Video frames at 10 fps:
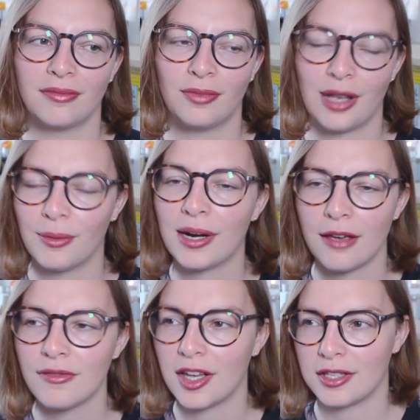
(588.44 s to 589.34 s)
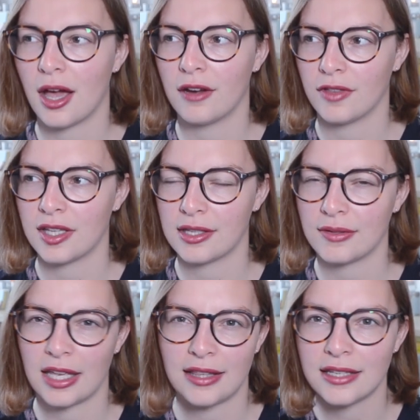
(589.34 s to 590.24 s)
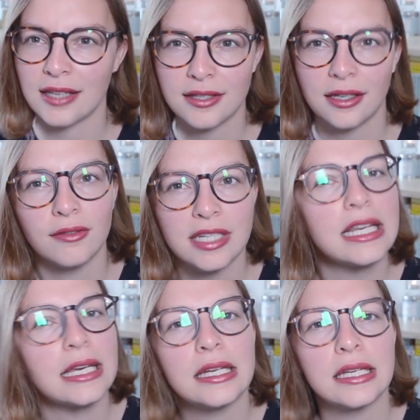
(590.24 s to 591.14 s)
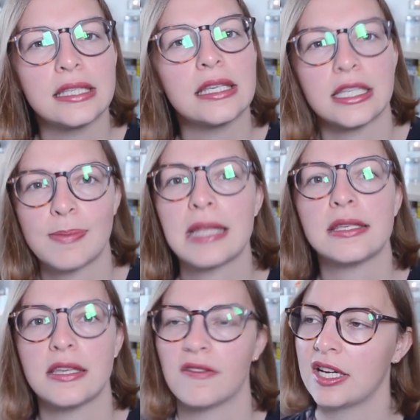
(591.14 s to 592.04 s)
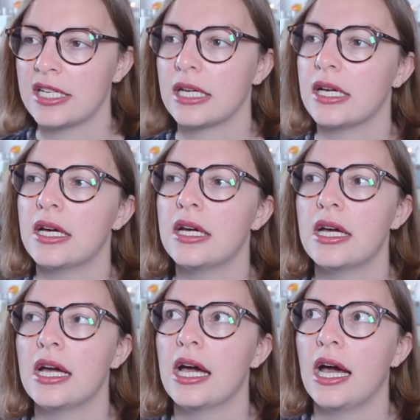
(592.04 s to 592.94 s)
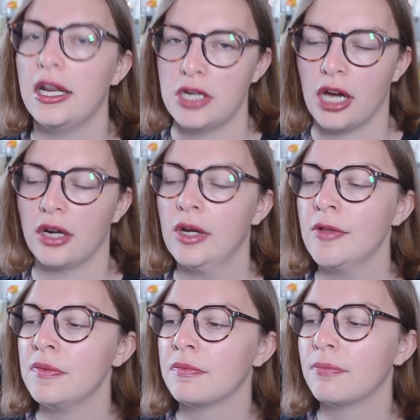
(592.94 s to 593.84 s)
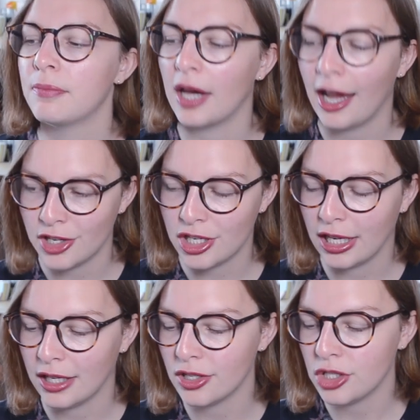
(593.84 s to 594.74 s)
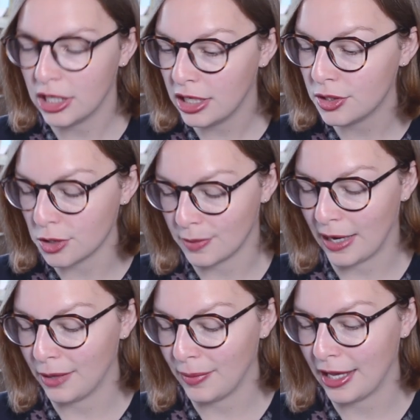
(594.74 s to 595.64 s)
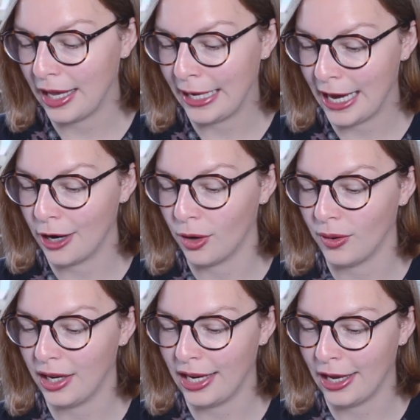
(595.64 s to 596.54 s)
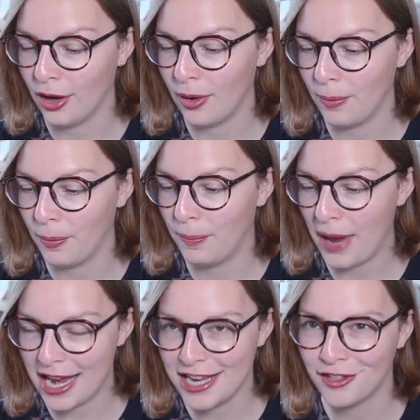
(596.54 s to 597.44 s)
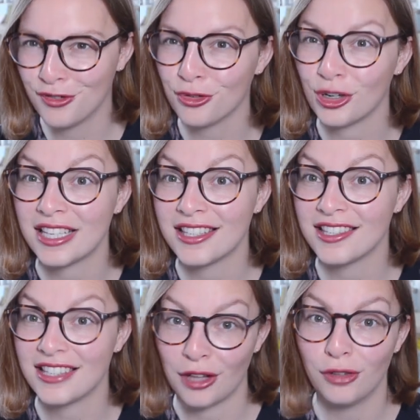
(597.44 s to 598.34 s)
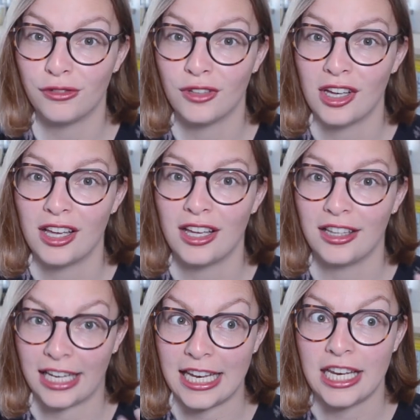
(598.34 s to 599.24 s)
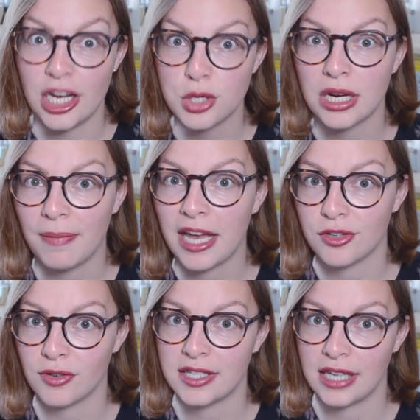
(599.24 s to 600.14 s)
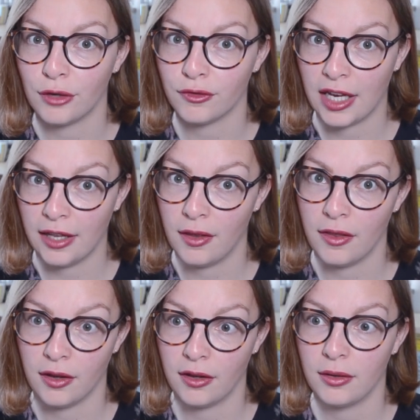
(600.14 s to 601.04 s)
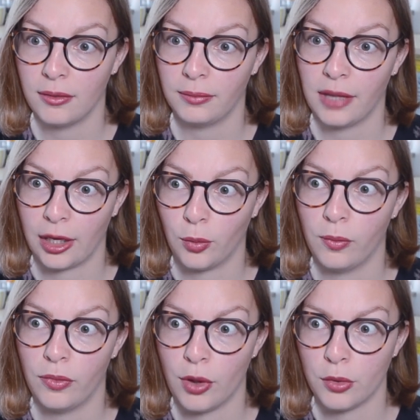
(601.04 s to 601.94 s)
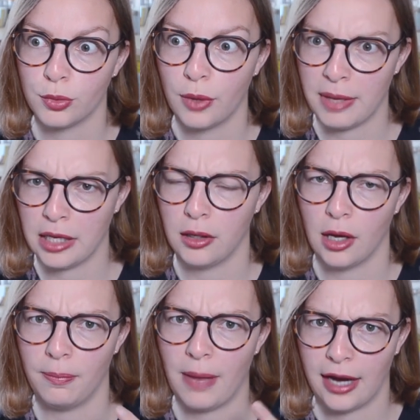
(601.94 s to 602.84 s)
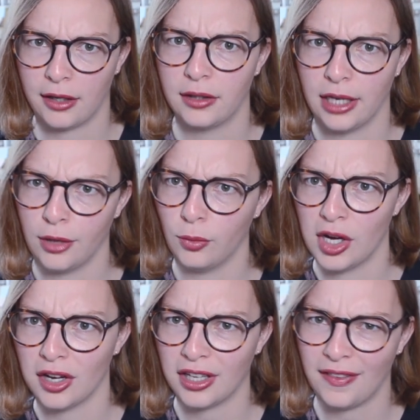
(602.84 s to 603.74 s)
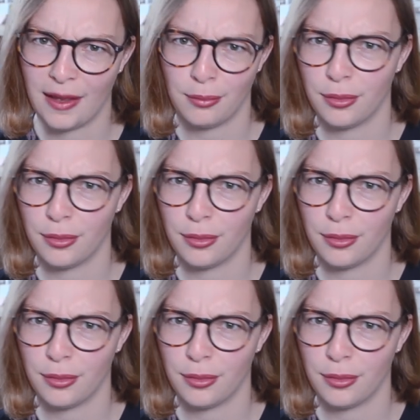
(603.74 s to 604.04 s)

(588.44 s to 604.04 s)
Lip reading: Like, when I first heard of this, I was like, that sounds like a ridiculous, expensive idea. No. But actually, she talks about it a bit and how it pays for itself. Like, it literally pays for itself in the, like, those women are back in work and then